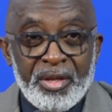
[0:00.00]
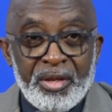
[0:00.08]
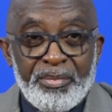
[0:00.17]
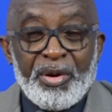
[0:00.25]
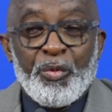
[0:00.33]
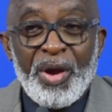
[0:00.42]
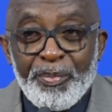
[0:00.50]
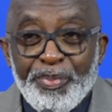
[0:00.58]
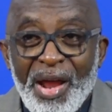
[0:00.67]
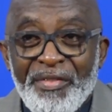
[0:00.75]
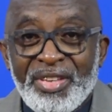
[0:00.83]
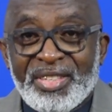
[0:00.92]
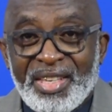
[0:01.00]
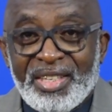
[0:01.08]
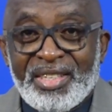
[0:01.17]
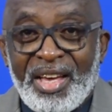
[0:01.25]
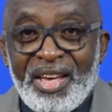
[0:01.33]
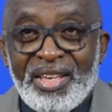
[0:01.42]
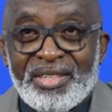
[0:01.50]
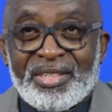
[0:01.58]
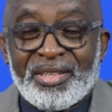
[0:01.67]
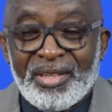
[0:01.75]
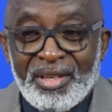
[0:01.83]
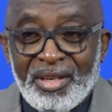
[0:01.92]
But when private sector
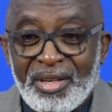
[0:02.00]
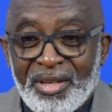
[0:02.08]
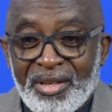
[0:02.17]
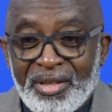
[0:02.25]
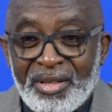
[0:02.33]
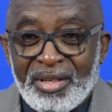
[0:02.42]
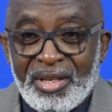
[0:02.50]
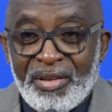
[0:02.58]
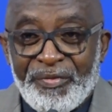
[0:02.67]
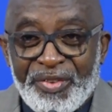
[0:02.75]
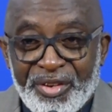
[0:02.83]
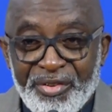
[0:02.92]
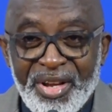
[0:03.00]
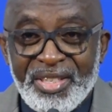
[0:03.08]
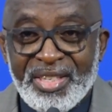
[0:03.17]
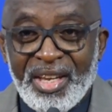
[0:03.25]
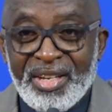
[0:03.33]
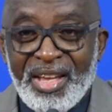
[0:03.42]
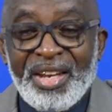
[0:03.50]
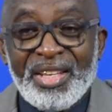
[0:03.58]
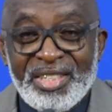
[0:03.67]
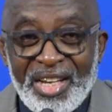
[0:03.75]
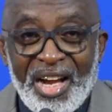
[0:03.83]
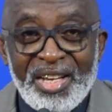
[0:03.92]
is invigorated,
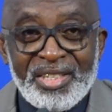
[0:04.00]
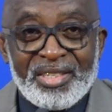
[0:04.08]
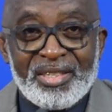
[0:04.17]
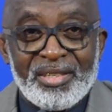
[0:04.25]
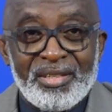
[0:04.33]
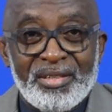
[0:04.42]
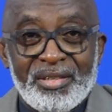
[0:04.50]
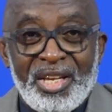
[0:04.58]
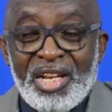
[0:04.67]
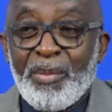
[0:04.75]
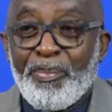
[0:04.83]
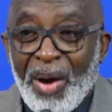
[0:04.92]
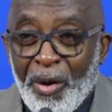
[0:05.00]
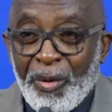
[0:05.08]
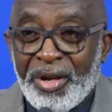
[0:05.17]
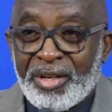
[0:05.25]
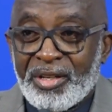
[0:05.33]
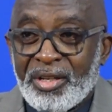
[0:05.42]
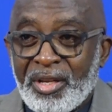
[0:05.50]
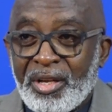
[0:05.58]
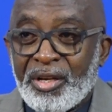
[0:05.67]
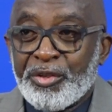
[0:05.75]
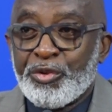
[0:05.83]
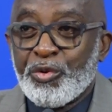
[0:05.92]
energized, and empowered,
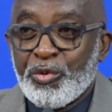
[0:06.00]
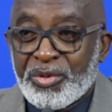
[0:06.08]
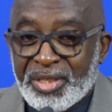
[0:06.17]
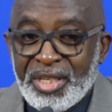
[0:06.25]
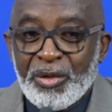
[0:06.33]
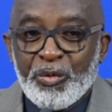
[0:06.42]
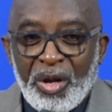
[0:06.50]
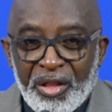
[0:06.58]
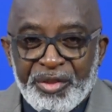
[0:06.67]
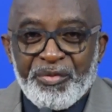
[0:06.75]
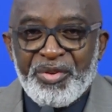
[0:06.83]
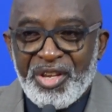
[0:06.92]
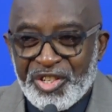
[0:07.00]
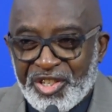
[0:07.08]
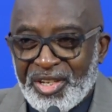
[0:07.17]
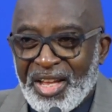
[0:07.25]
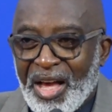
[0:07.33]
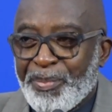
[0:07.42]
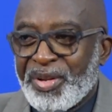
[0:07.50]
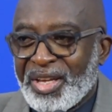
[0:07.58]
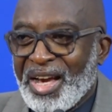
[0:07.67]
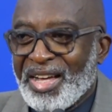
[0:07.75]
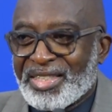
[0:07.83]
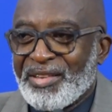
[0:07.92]
you see wealth creation happening
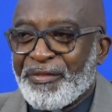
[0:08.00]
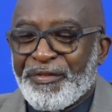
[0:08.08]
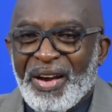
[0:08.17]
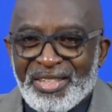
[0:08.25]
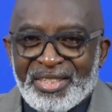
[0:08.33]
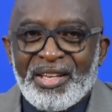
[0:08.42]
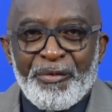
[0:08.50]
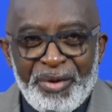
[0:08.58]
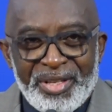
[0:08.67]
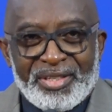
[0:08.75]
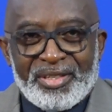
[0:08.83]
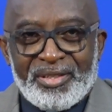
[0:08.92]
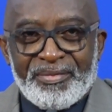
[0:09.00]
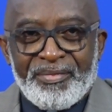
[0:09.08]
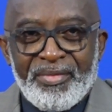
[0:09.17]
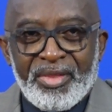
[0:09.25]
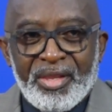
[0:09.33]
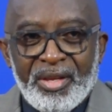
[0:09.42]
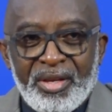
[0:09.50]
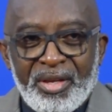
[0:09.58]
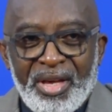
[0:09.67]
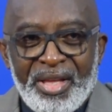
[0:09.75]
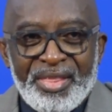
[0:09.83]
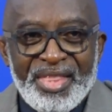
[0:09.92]
at a faster rate.
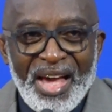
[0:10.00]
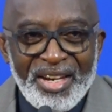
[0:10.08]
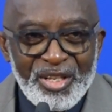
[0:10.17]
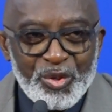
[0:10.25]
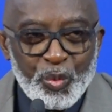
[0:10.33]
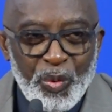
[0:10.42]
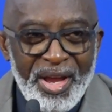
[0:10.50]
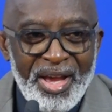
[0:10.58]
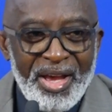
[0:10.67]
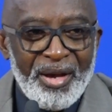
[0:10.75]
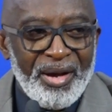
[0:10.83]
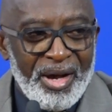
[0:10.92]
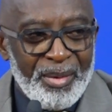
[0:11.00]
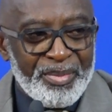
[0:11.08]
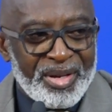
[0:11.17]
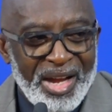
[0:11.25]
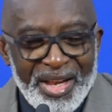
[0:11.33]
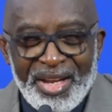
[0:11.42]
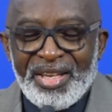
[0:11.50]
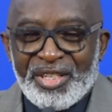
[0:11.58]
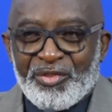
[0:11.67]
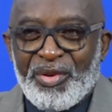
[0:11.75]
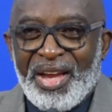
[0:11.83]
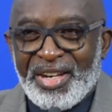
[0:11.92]
And that is where Ghana
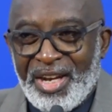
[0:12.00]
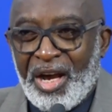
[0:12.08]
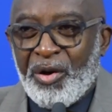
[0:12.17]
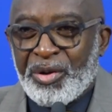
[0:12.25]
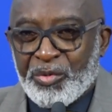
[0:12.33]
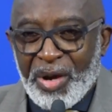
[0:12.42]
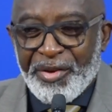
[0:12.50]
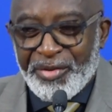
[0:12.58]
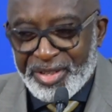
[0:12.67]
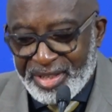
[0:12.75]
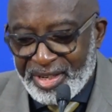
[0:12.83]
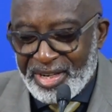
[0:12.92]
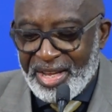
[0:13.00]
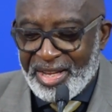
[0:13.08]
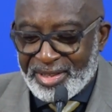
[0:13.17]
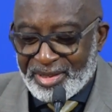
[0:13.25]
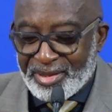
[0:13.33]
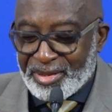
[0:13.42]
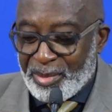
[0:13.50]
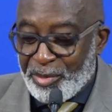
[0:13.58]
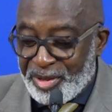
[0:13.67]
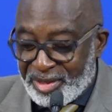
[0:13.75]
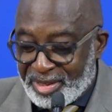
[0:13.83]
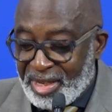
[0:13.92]
is right now. And quite recently, as
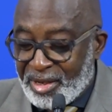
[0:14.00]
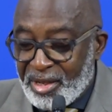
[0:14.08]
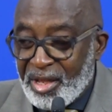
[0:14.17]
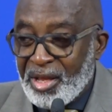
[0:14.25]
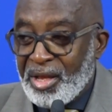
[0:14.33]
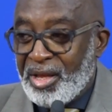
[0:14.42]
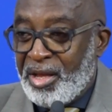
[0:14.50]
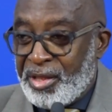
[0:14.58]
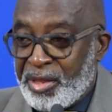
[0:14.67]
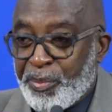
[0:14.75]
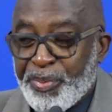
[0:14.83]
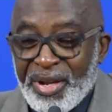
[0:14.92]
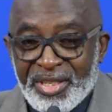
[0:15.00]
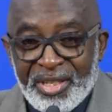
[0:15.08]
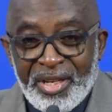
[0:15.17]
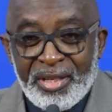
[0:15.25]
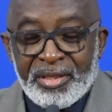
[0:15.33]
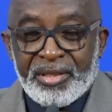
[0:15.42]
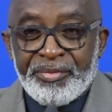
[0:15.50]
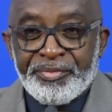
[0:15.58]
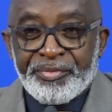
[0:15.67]
somebody said, the president